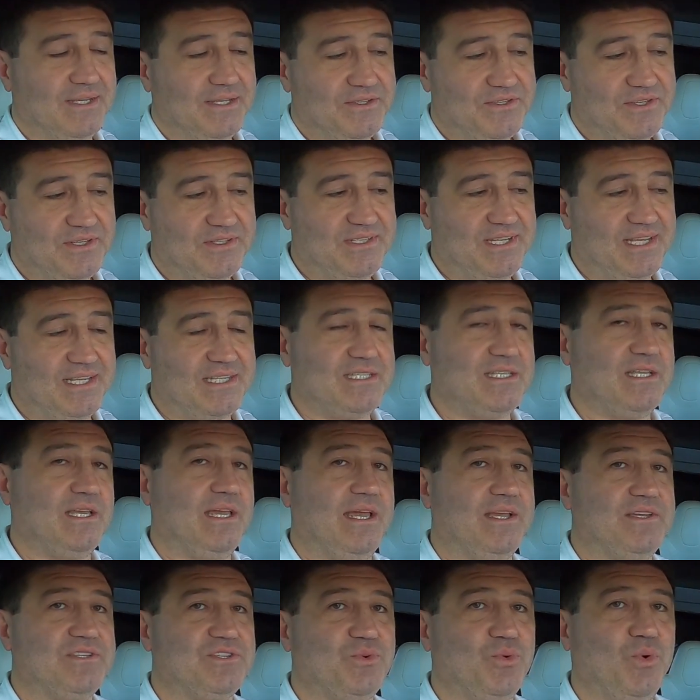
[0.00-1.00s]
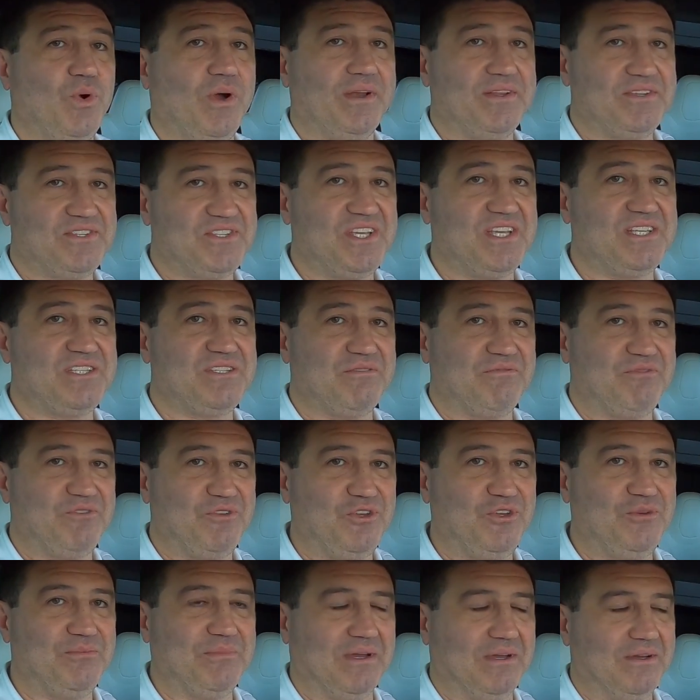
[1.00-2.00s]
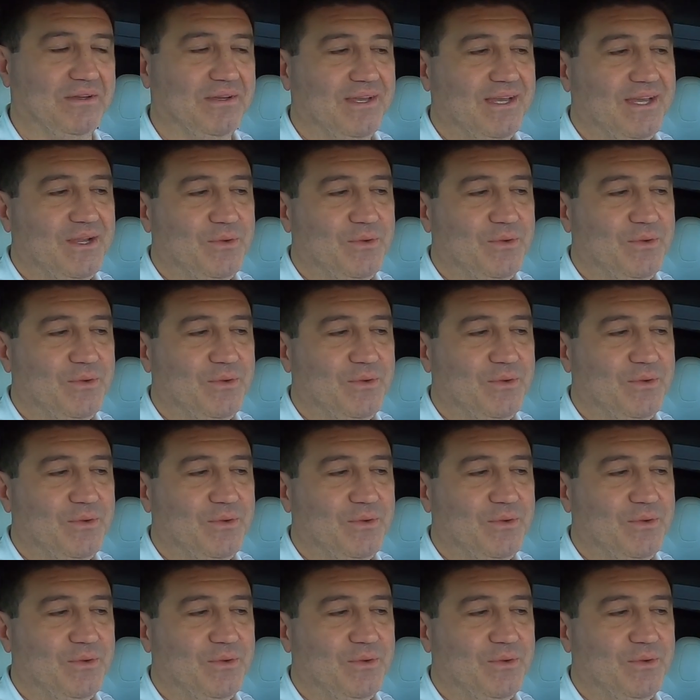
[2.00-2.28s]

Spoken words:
So Tesla has quite a sense of humor